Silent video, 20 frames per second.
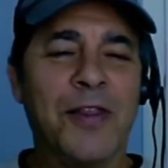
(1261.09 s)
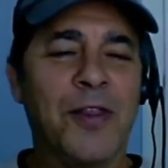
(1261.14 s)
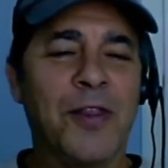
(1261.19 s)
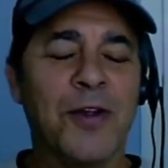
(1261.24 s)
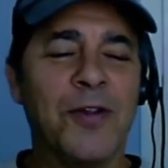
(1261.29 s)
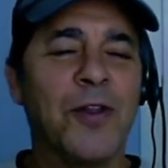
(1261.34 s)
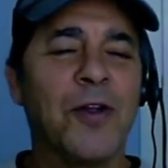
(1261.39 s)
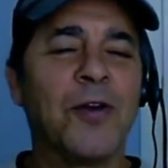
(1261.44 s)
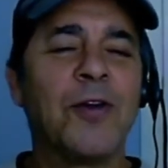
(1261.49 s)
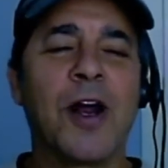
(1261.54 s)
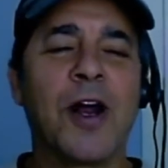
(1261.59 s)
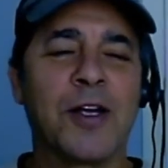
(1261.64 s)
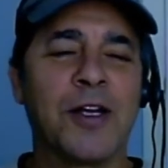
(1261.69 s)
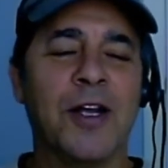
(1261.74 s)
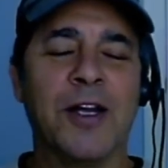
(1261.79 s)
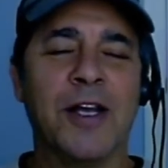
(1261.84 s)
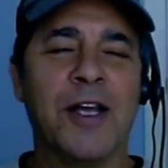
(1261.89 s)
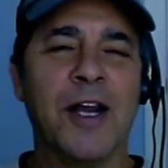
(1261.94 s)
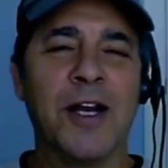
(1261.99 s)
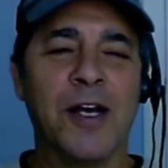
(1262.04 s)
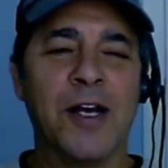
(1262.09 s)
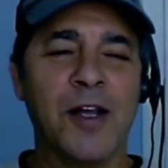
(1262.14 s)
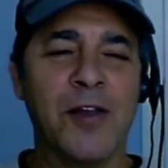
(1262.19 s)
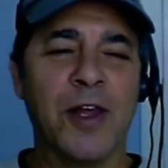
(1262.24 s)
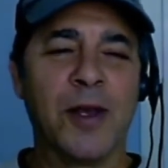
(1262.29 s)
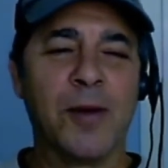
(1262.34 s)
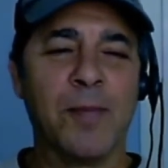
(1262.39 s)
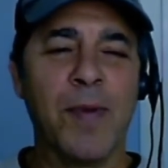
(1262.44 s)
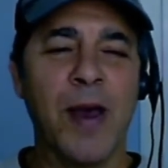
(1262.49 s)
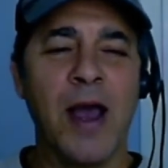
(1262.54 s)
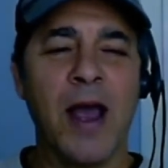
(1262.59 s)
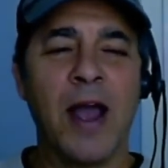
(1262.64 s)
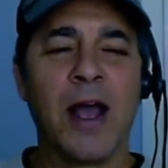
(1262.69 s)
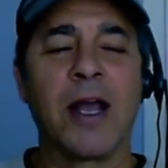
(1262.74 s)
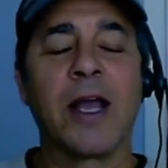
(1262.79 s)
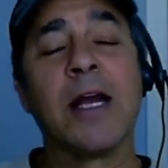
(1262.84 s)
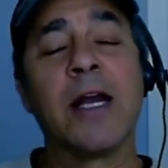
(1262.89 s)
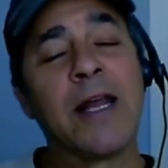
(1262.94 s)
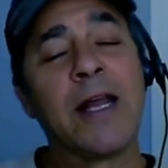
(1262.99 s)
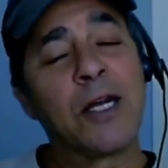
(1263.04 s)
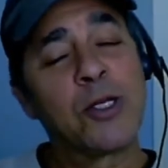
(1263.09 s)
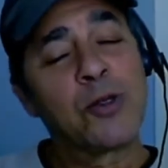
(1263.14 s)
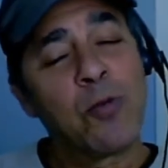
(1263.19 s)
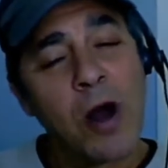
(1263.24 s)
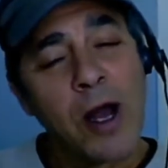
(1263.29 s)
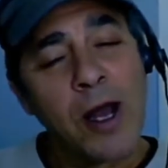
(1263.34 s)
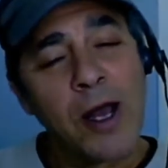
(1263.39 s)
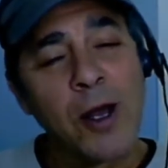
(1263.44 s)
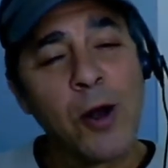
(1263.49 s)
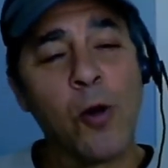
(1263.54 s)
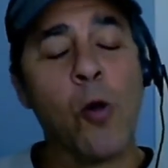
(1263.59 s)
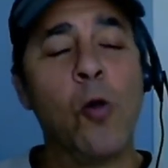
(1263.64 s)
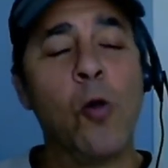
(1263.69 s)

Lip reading: they're not going to get anything back. And that's why I